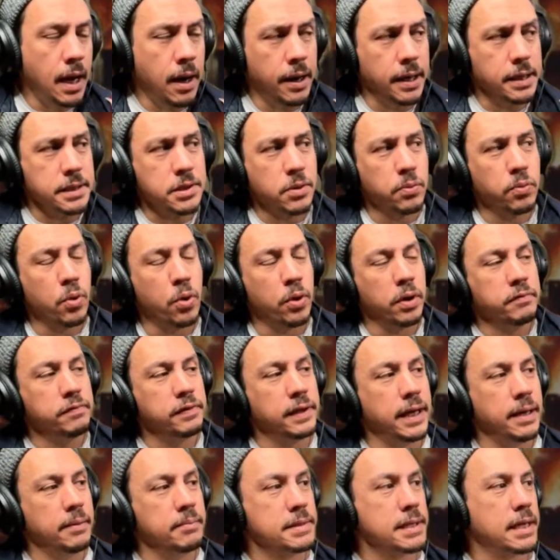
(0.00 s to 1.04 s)
All right, so Roaring
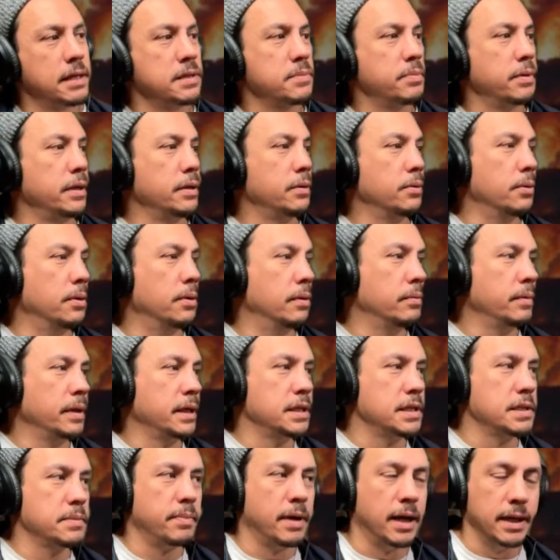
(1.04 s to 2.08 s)
Flames, that's pretty cool.
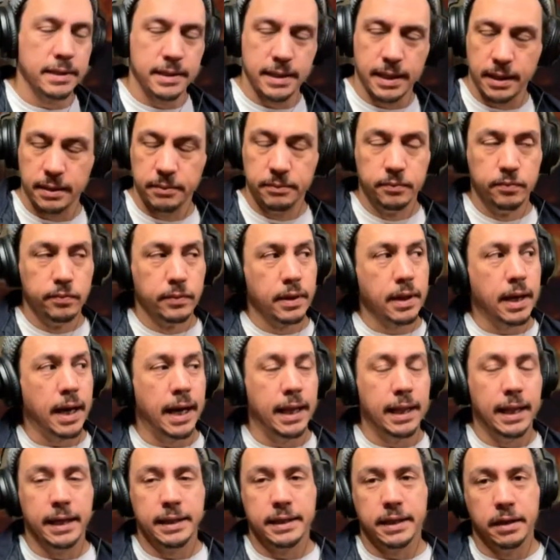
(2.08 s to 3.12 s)
We can just pause that.
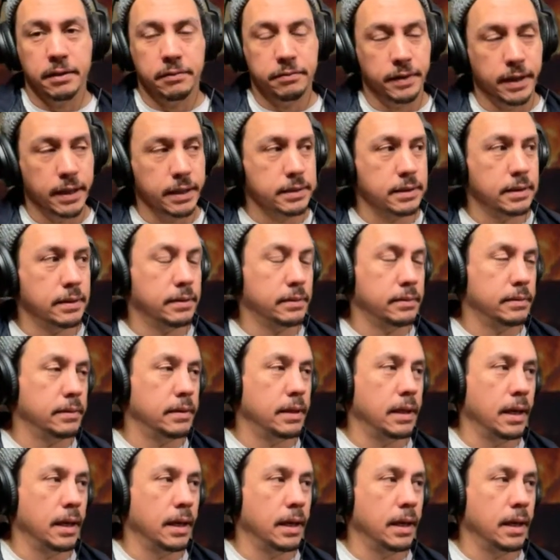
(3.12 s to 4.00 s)
I like that effect.